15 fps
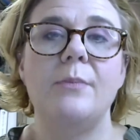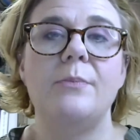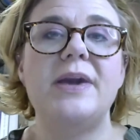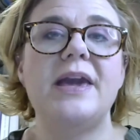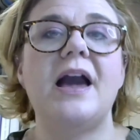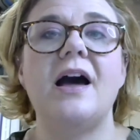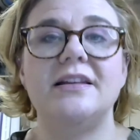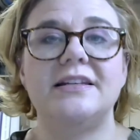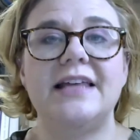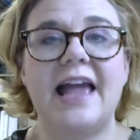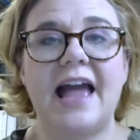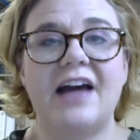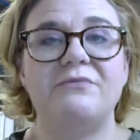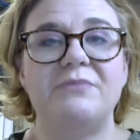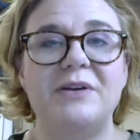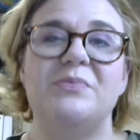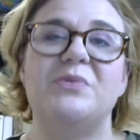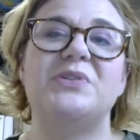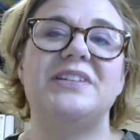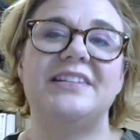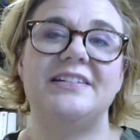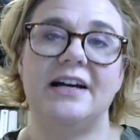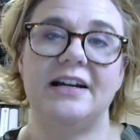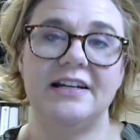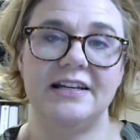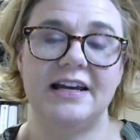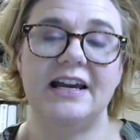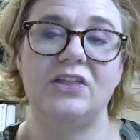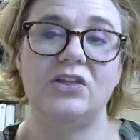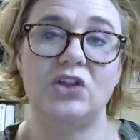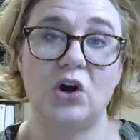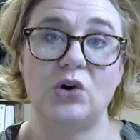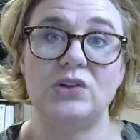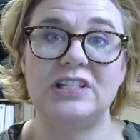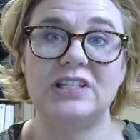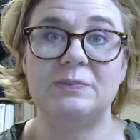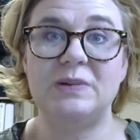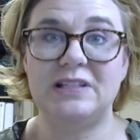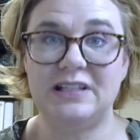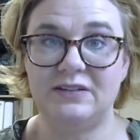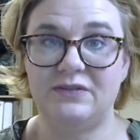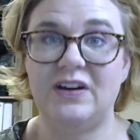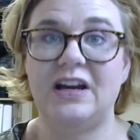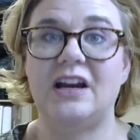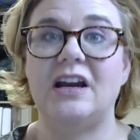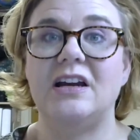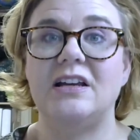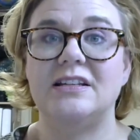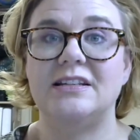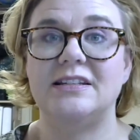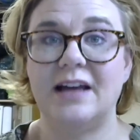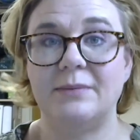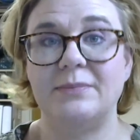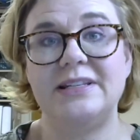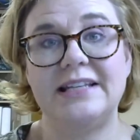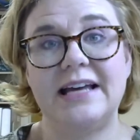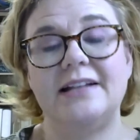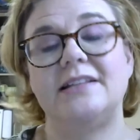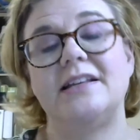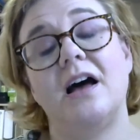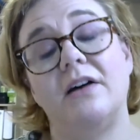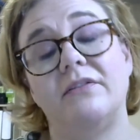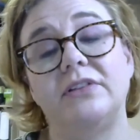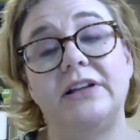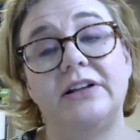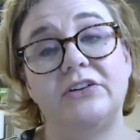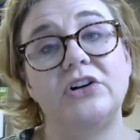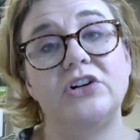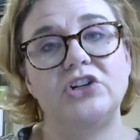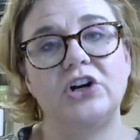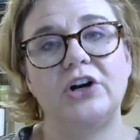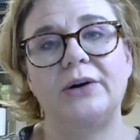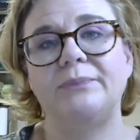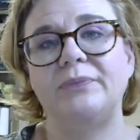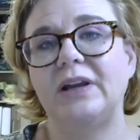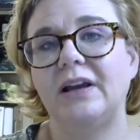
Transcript: because they have people studying those specific subsets of literature.